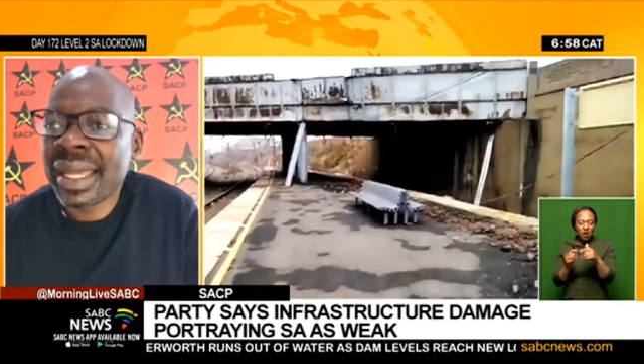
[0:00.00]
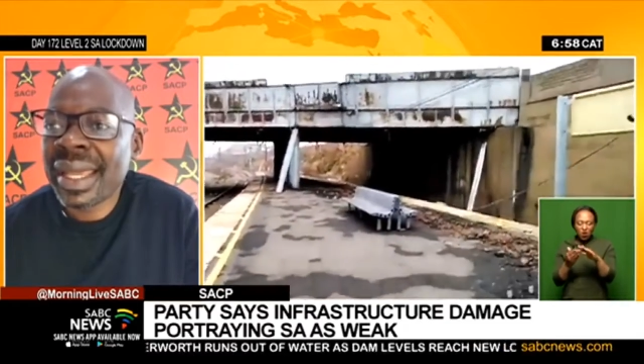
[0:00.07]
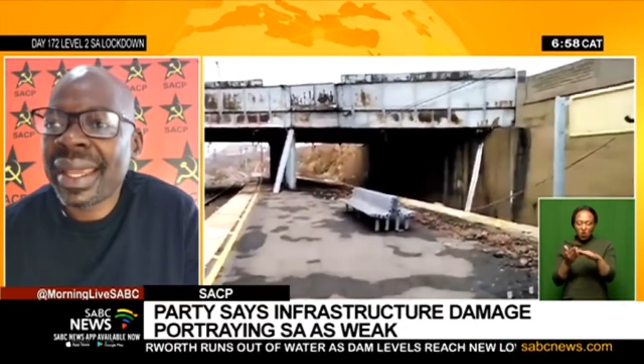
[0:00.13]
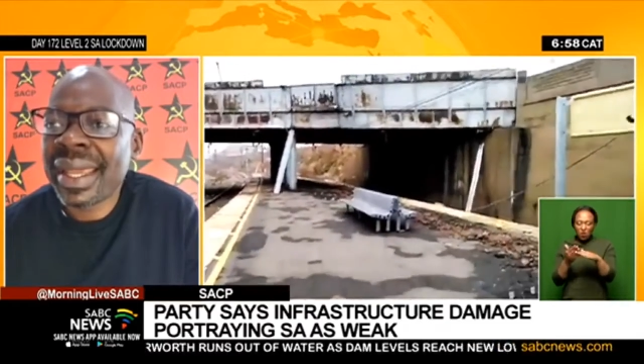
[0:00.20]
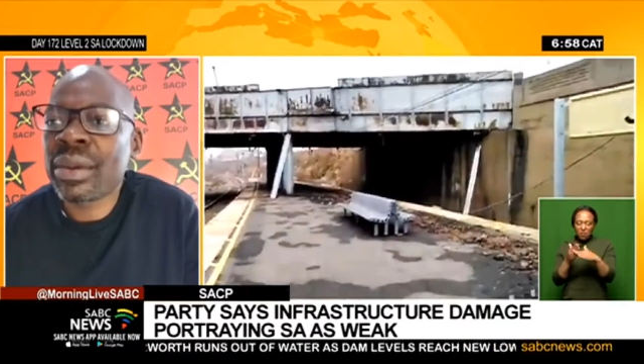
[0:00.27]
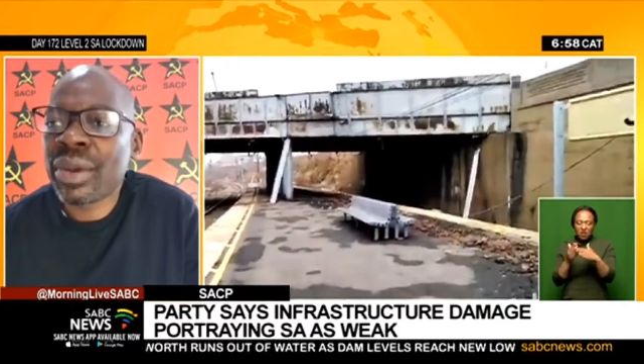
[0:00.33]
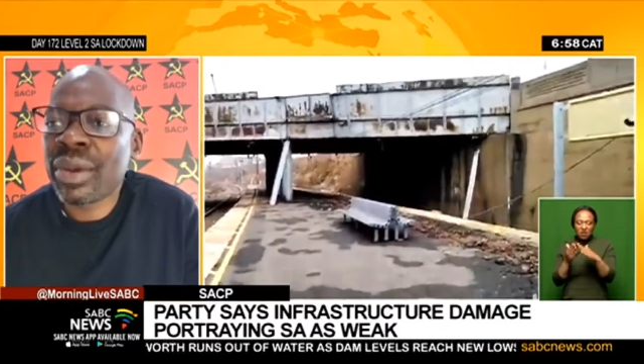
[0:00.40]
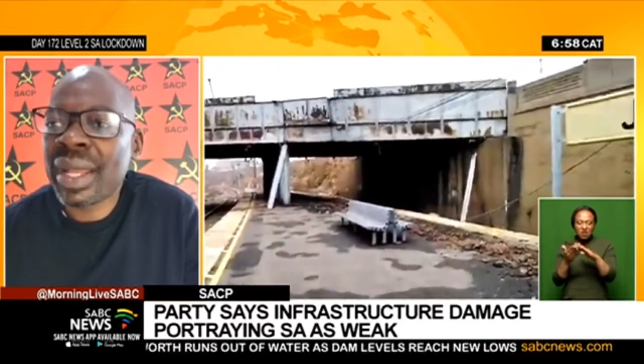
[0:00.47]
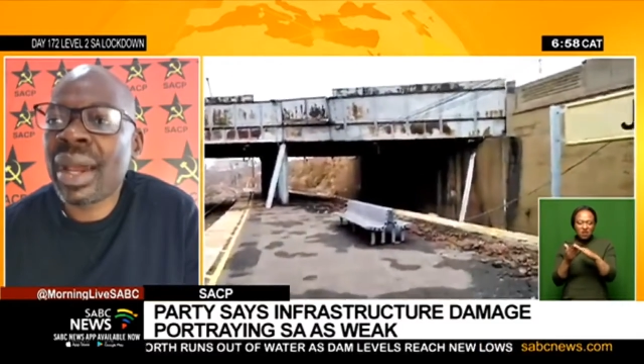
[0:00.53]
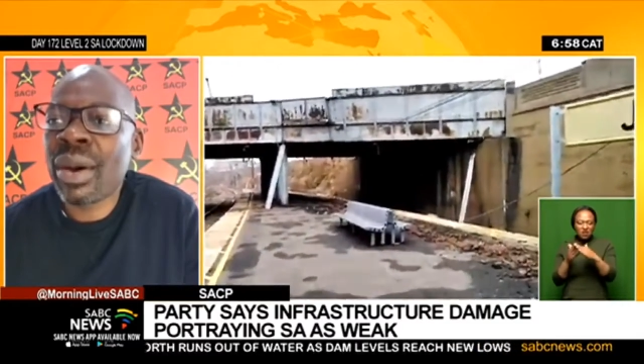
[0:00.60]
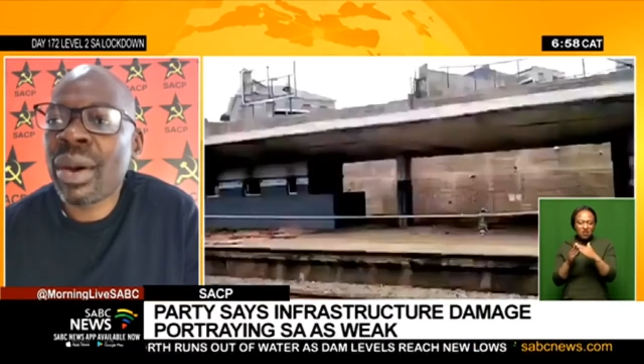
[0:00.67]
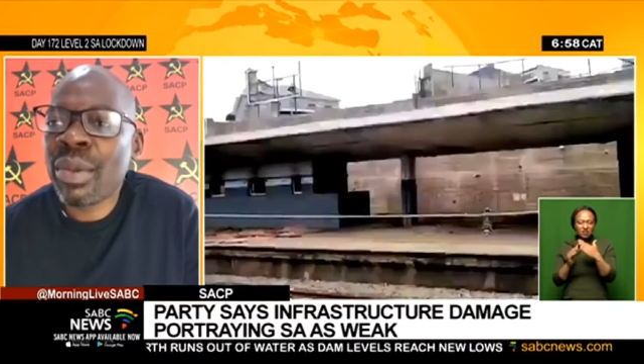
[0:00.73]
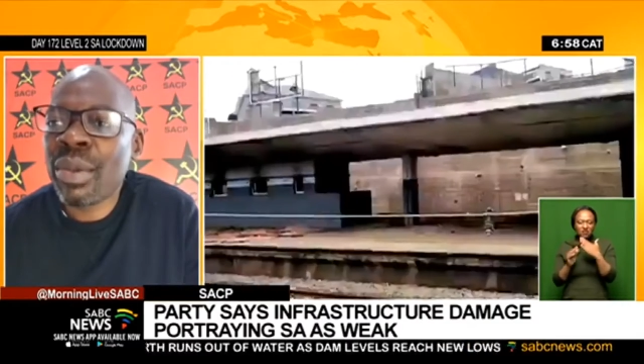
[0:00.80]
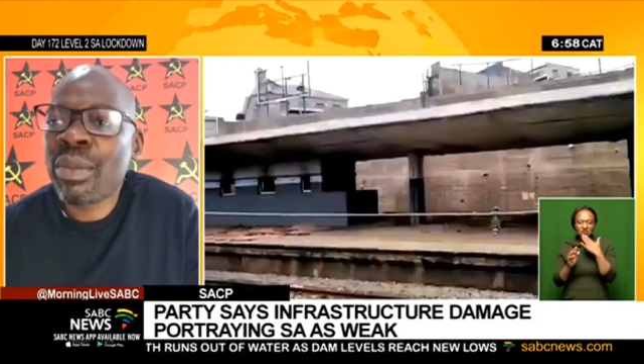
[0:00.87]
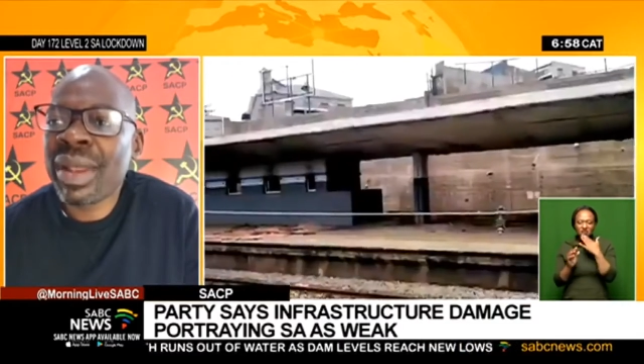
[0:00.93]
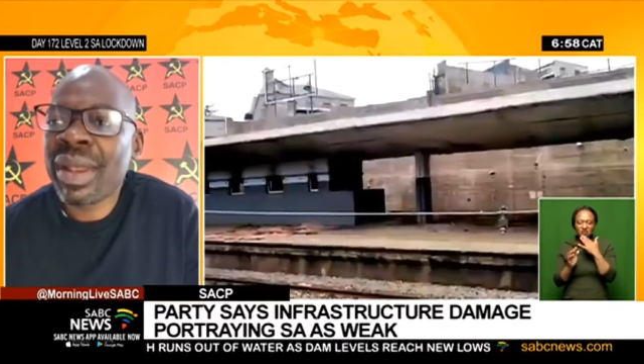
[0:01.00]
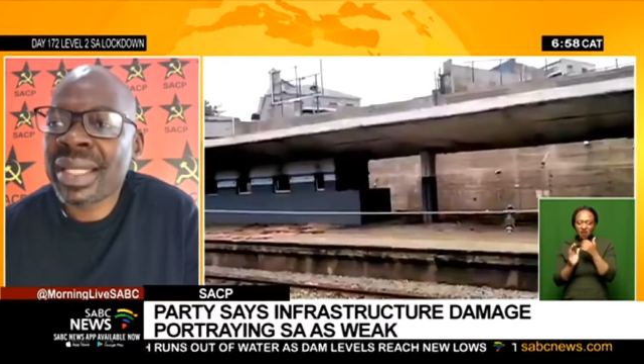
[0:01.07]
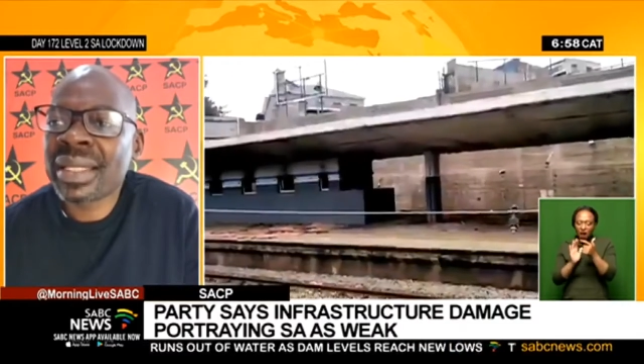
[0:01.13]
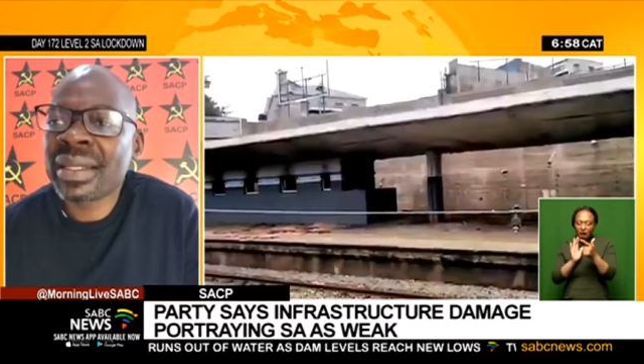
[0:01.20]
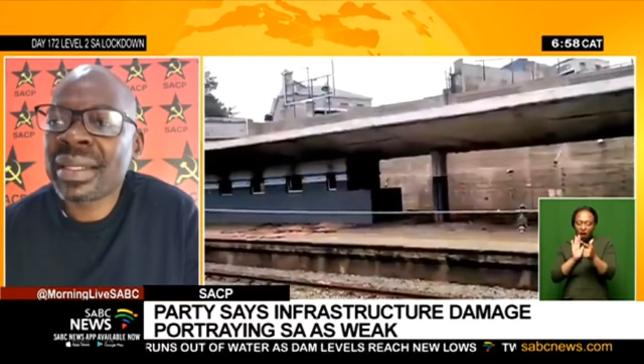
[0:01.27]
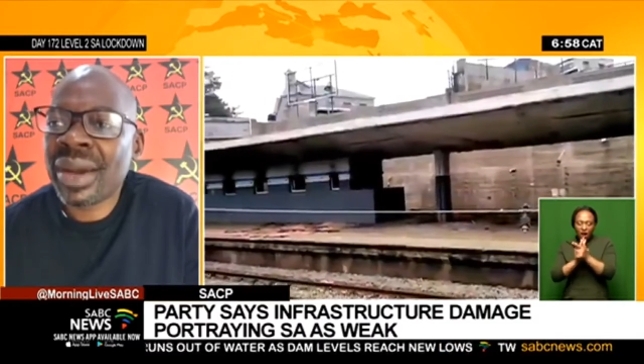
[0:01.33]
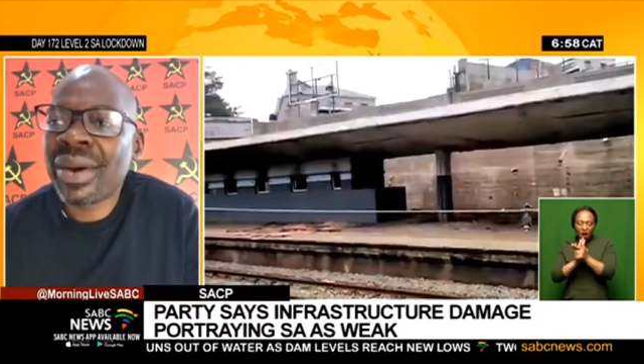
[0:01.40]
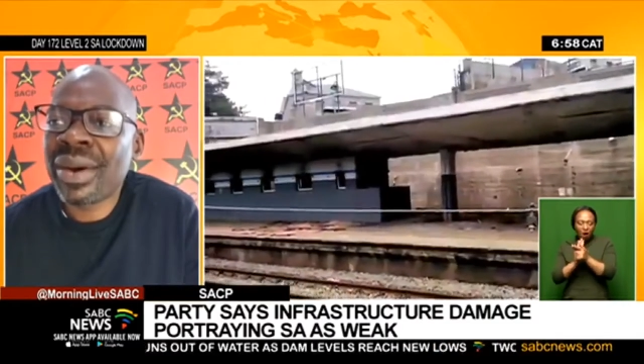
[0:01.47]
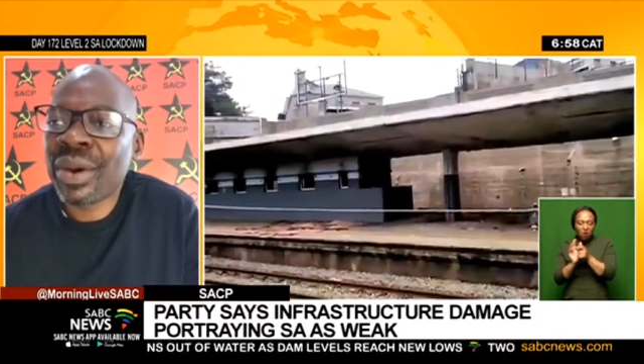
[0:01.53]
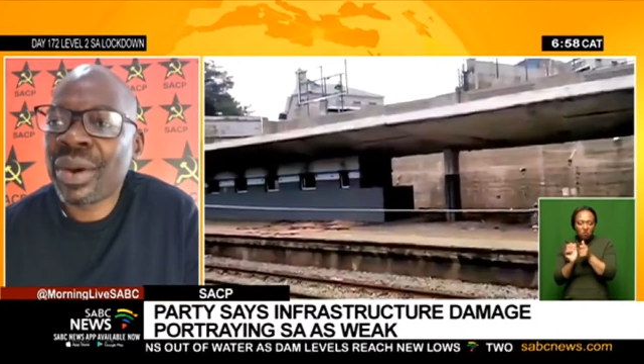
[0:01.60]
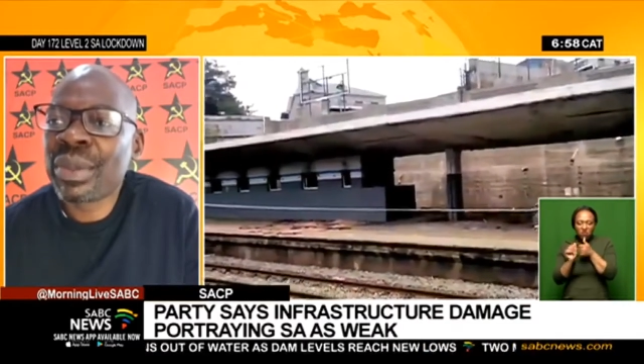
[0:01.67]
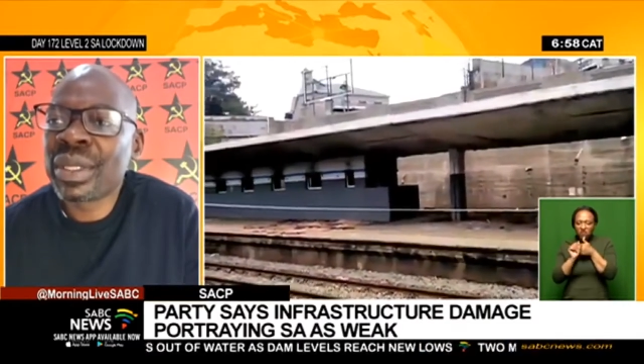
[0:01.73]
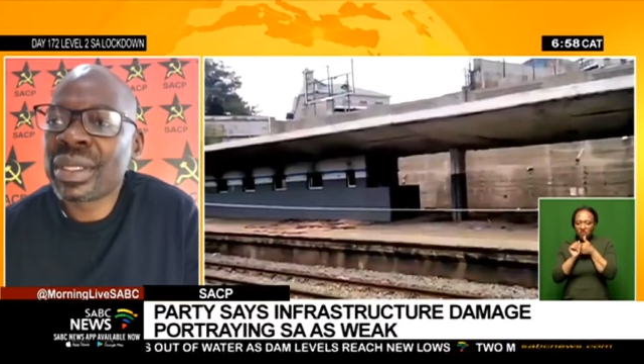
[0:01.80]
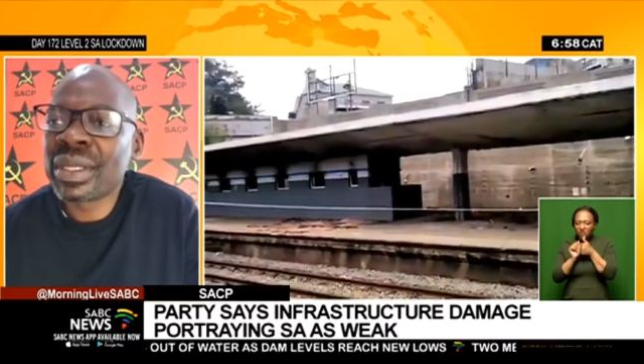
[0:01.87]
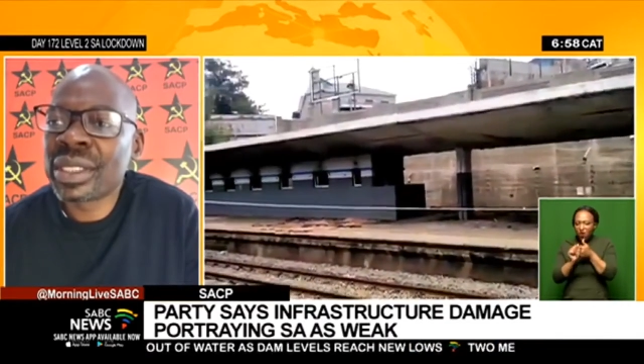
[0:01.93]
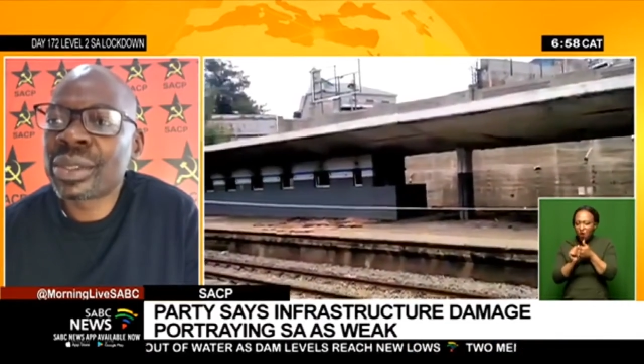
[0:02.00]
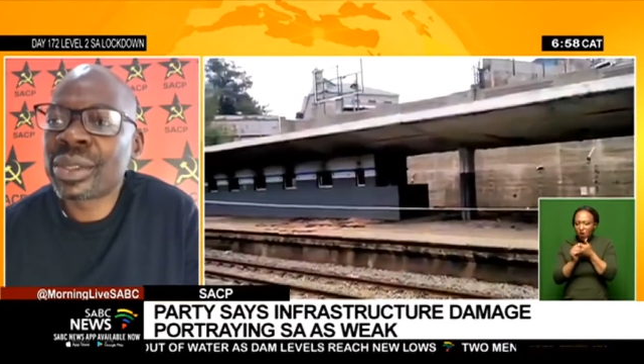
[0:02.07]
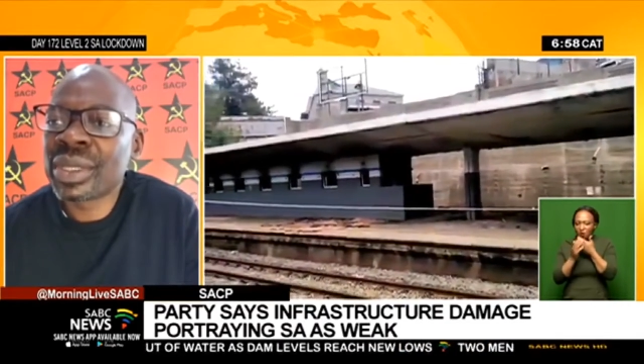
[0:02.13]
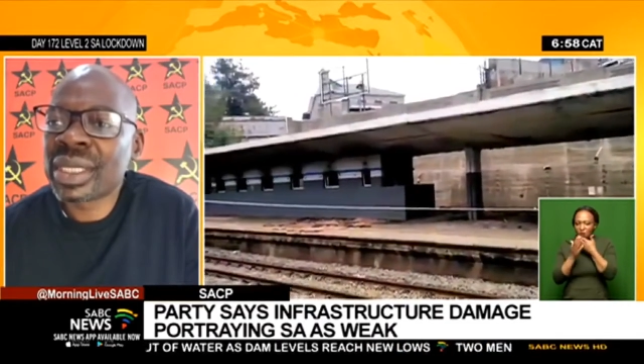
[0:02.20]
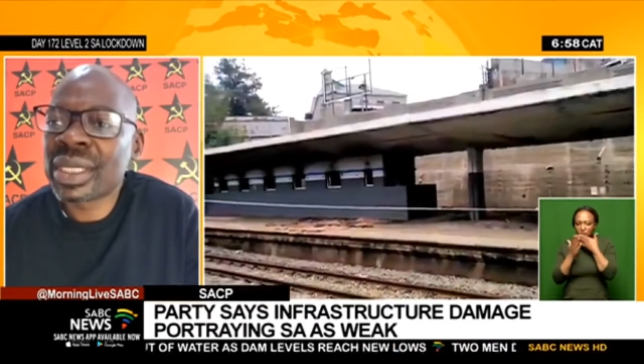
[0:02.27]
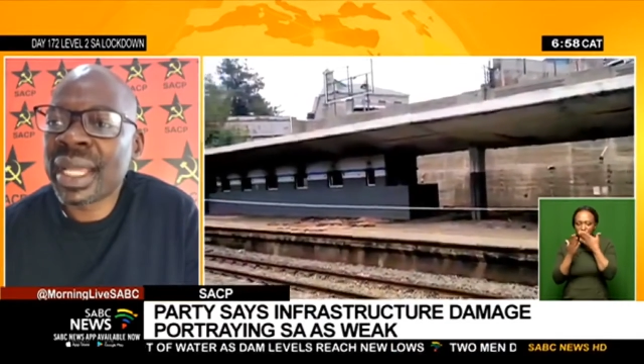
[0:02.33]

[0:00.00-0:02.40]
And we're now mobilizing our communities to